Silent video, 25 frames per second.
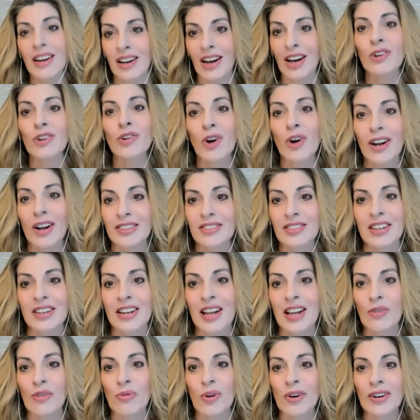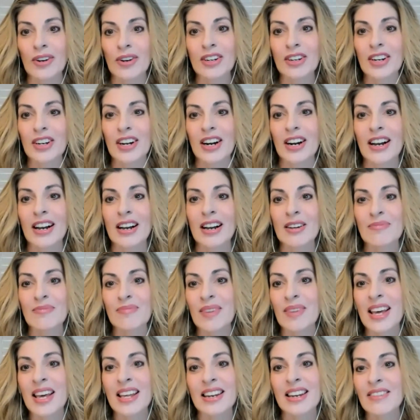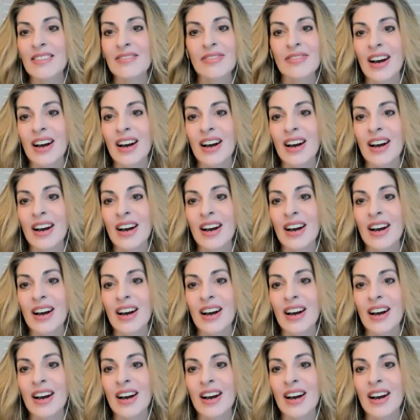across the network. And